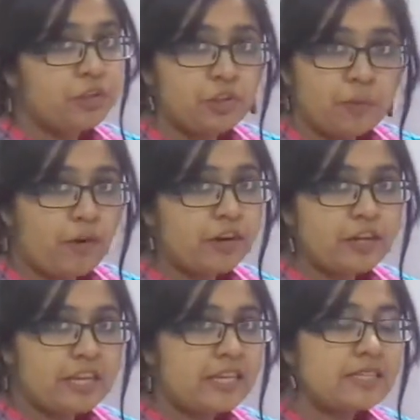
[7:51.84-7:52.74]

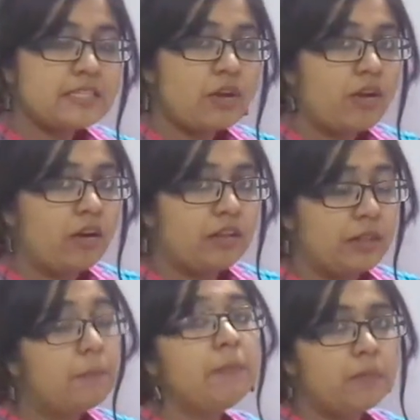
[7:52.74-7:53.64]
commodities or
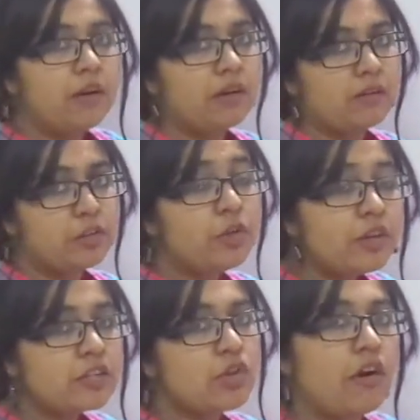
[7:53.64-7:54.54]

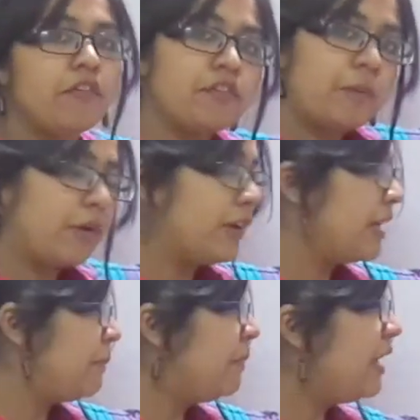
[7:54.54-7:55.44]
units of
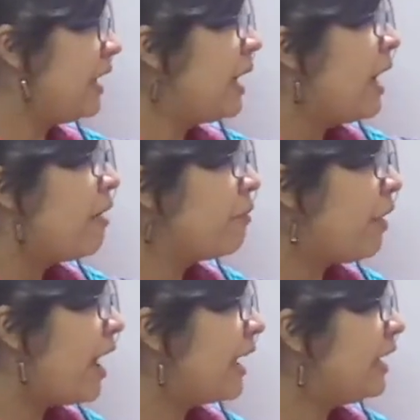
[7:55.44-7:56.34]
commodity B,
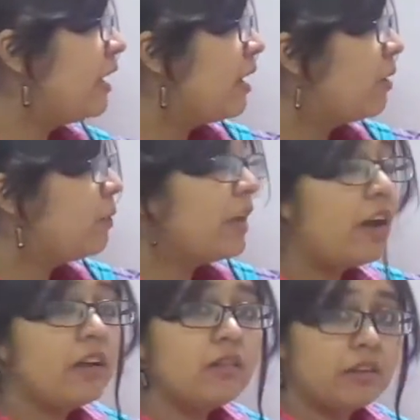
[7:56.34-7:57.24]
while we
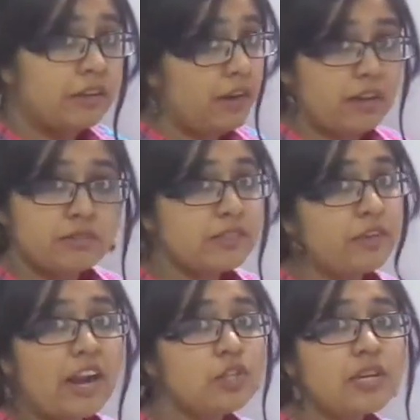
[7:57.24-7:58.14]
are
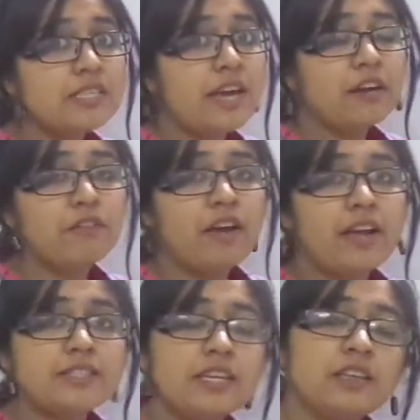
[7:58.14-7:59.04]
gradually
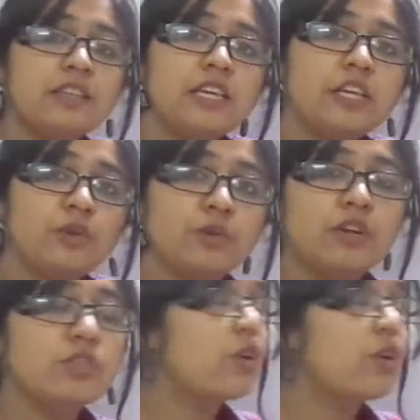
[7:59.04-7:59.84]
sacrificing the units